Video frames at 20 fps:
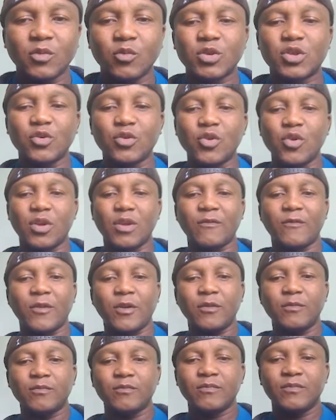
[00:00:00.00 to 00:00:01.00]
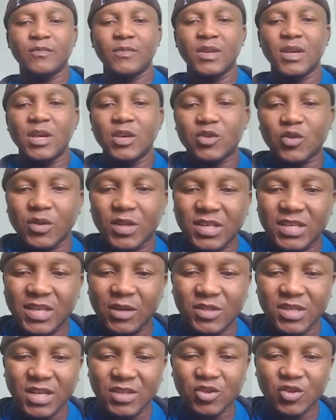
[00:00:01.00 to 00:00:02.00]
what you're looking for, so
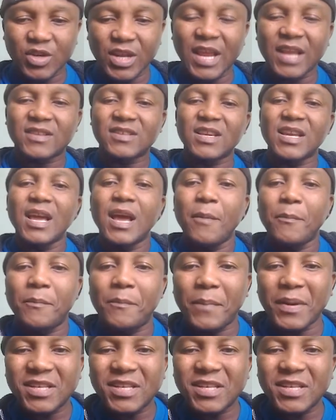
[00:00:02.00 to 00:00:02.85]
this auxiliary solution XC,